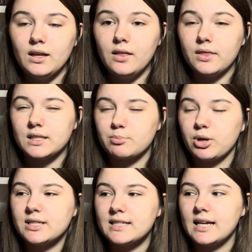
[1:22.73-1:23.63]
this
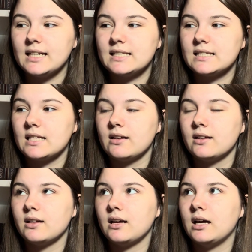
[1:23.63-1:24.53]
princess
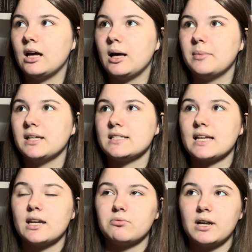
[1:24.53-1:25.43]
is
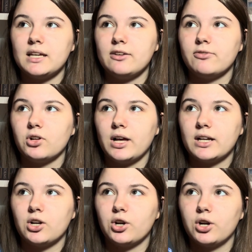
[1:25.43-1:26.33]
getting ready for like
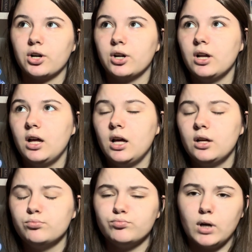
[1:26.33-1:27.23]
her,
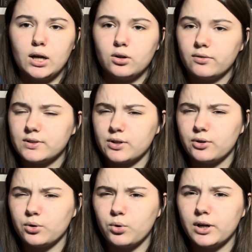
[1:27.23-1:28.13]
I don't know if it's called a
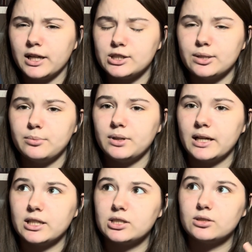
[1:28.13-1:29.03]
coronation, but
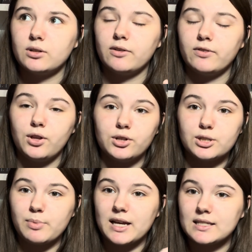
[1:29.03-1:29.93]
like her father is
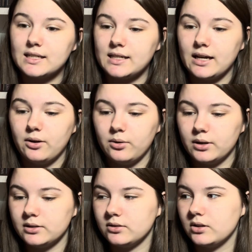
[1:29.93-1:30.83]
passing down
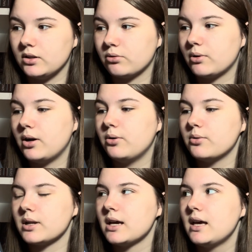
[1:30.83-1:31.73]
the
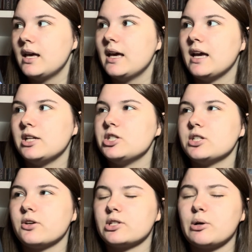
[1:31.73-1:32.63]
throne, and she's
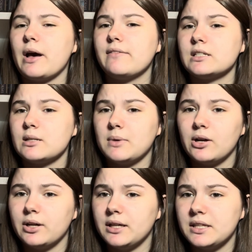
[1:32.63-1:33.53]
also having to
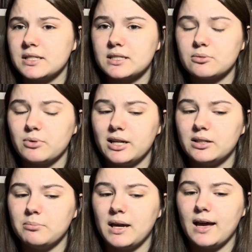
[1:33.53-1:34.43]
marry this
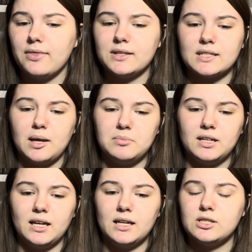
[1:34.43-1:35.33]
random man the same
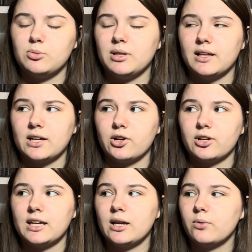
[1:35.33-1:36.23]
day to be like her
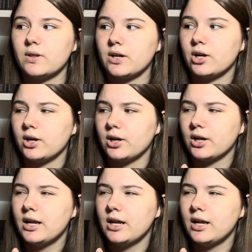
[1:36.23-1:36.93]
king with her.